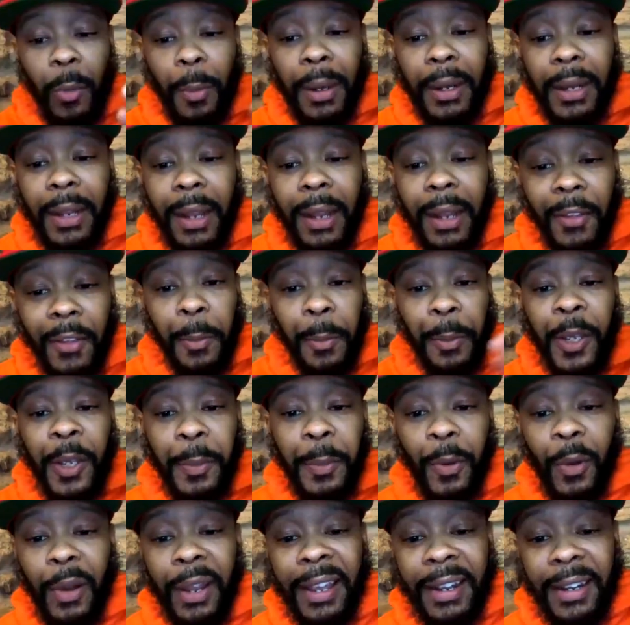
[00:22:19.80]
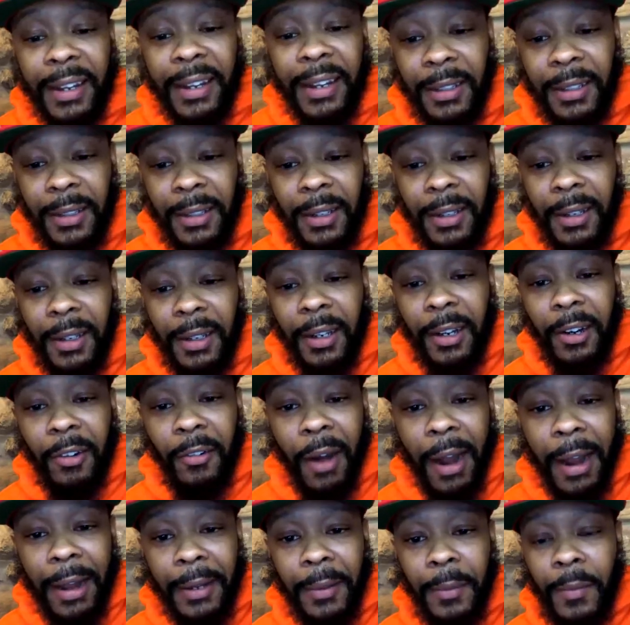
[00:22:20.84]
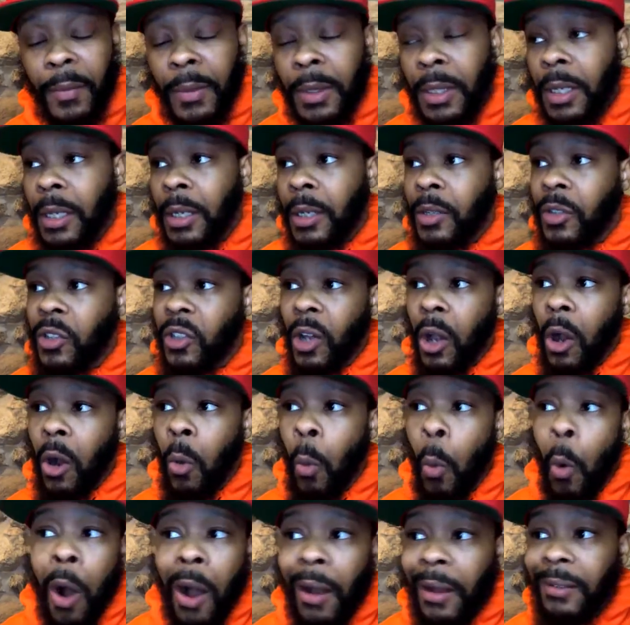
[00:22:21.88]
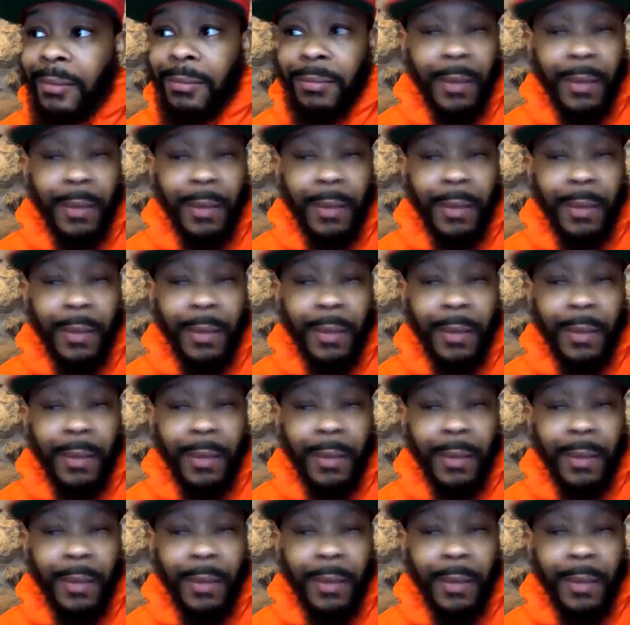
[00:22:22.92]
many other people in it, right? So right. One,